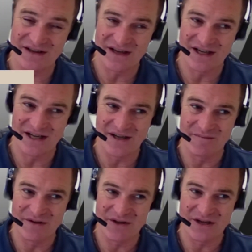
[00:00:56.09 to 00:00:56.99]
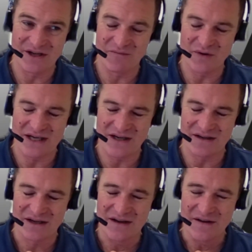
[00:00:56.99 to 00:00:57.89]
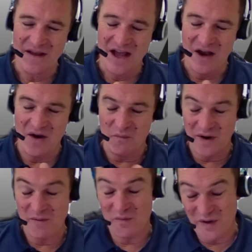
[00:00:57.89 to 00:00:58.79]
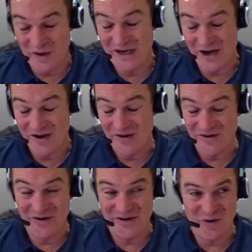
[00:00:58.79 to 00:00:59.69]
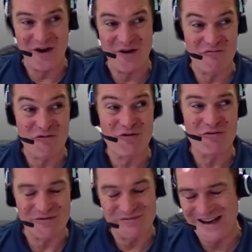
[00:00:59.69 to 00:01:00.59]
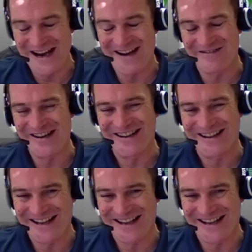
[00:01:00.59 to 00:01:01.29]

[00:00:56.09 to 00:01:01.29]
We can where we are, we're quite a rural area.